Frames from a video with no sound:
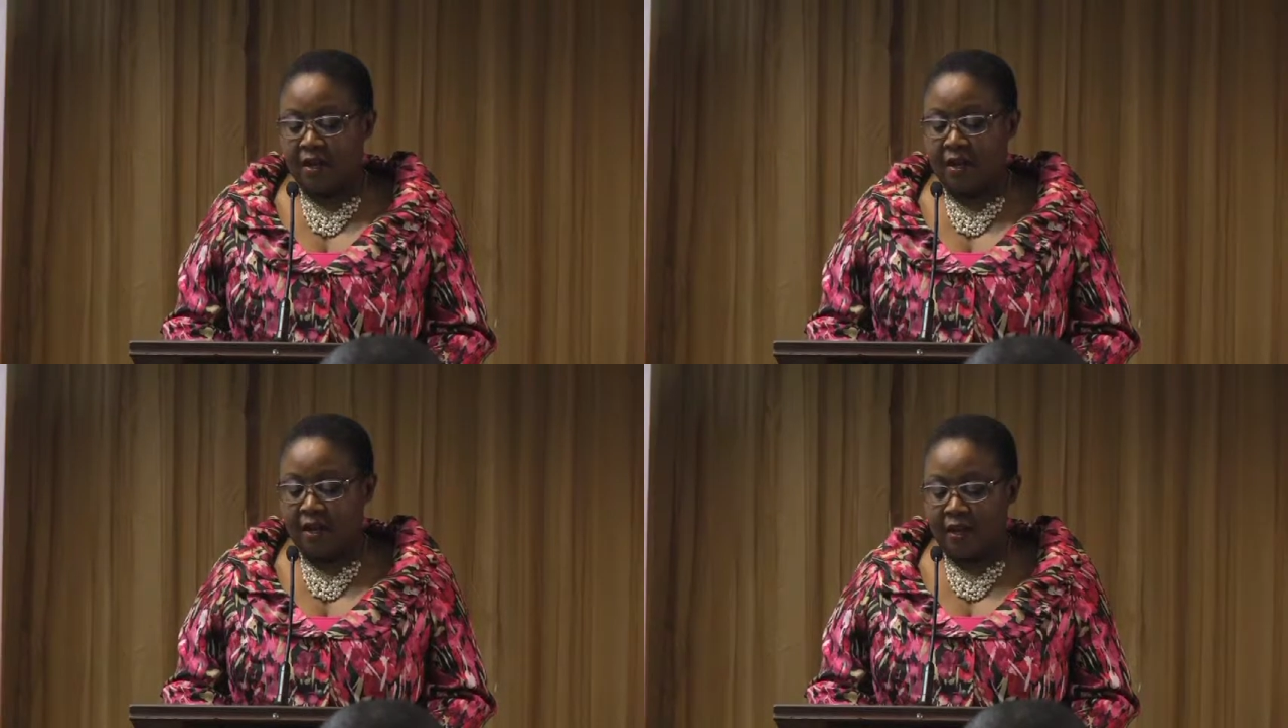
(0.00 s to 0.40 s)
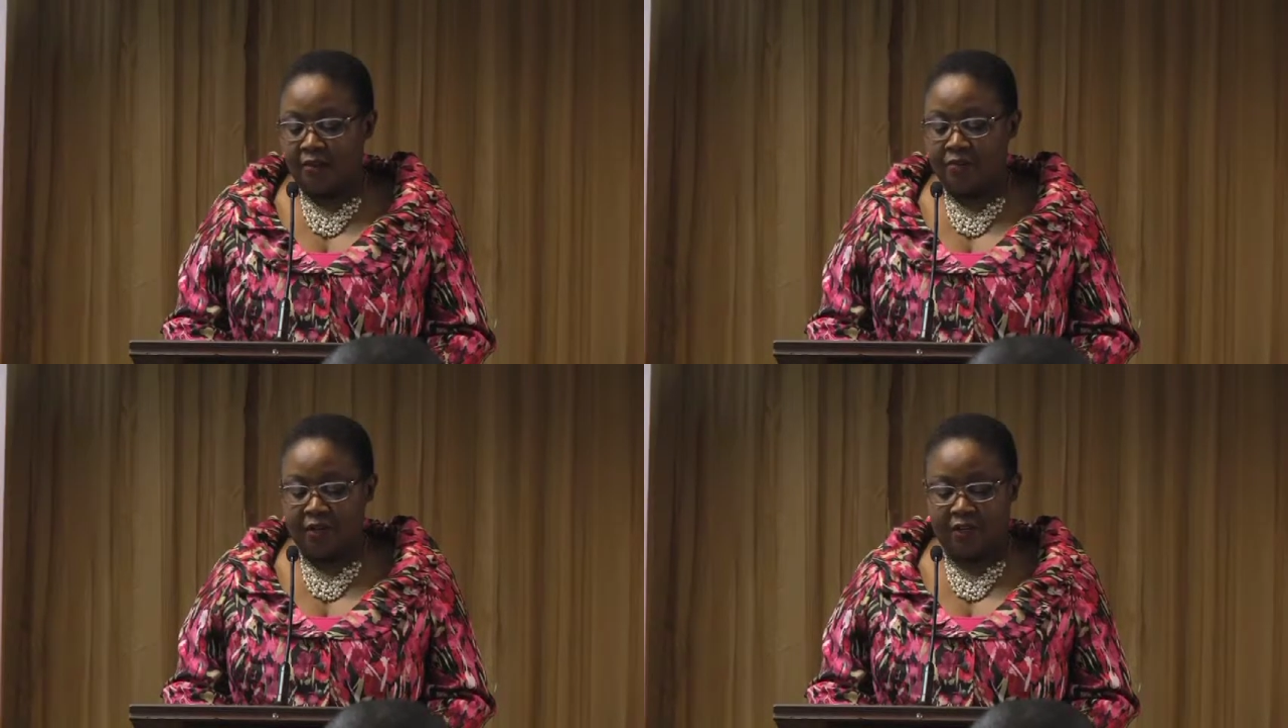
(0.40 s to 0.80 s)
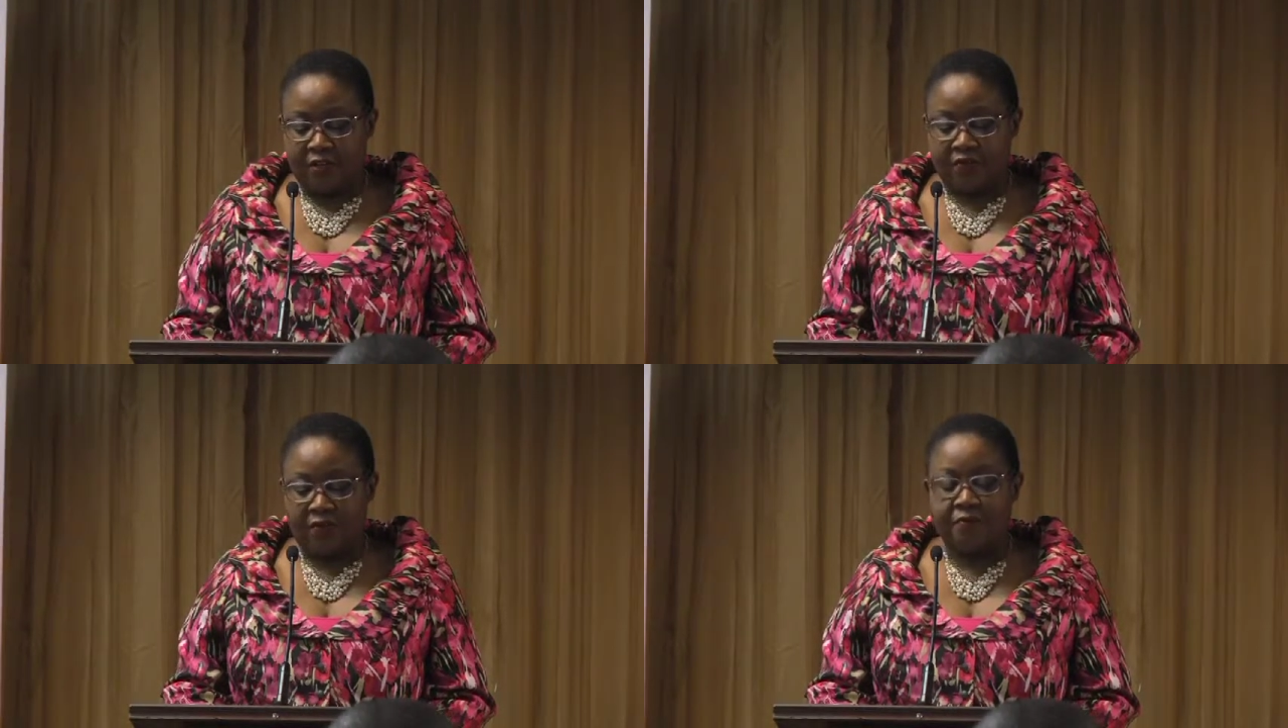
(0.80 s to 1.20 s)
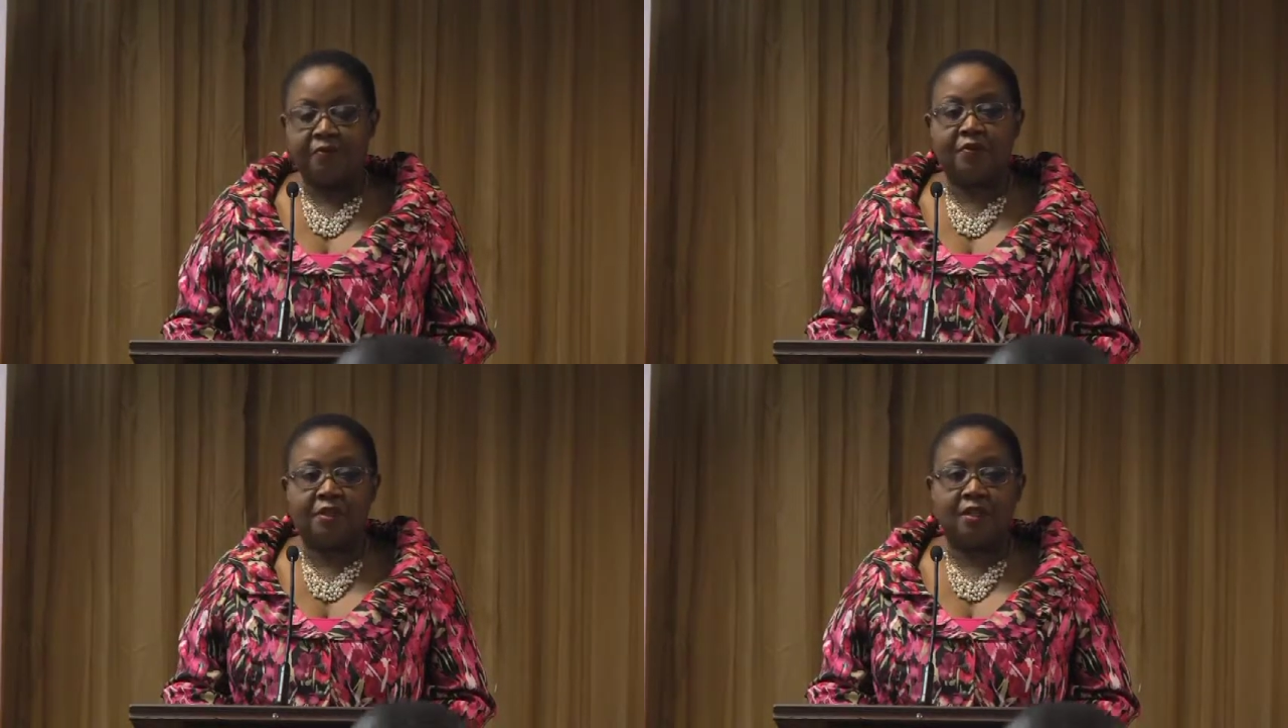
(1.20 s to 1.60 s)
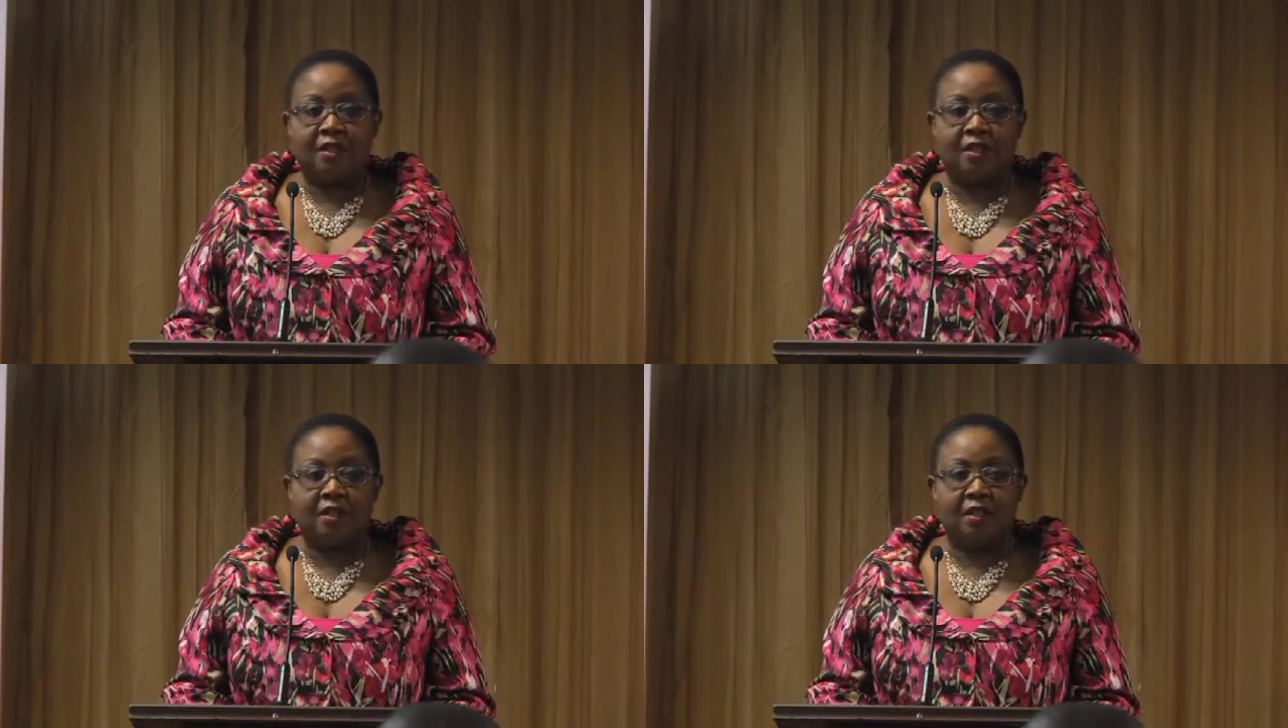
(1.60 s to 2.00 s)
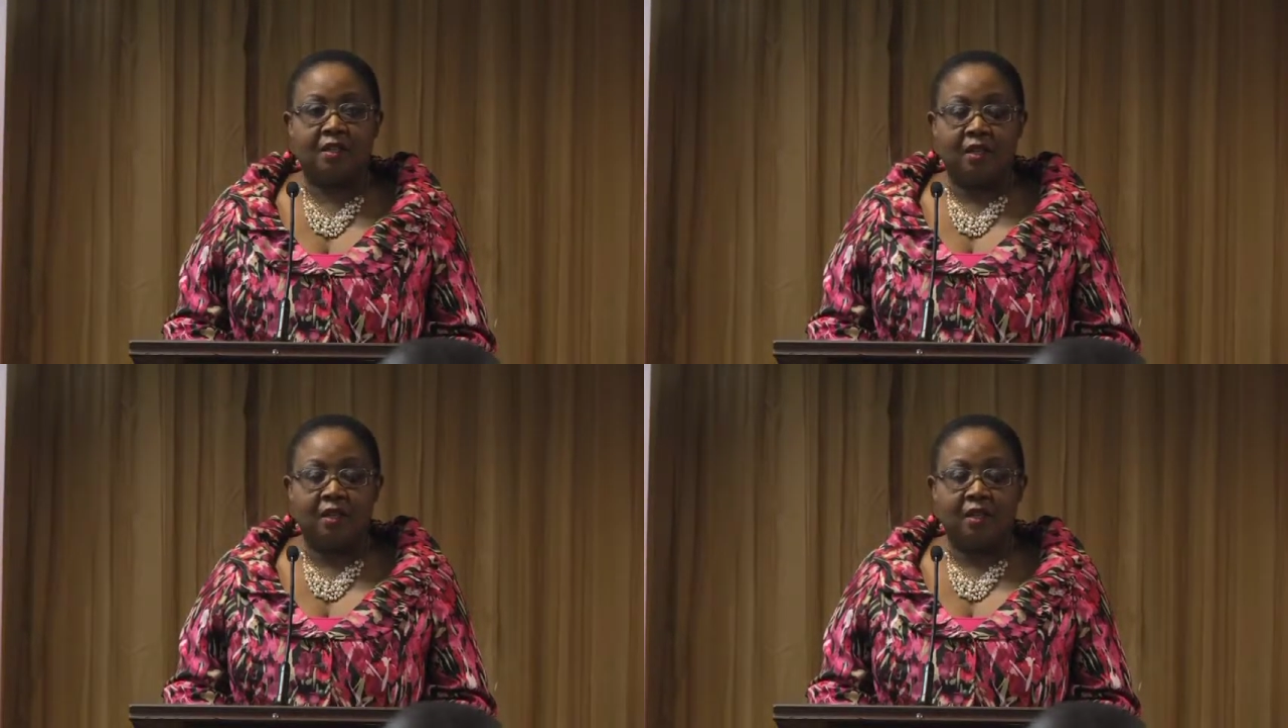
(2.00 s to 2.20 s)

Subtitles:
can range from physical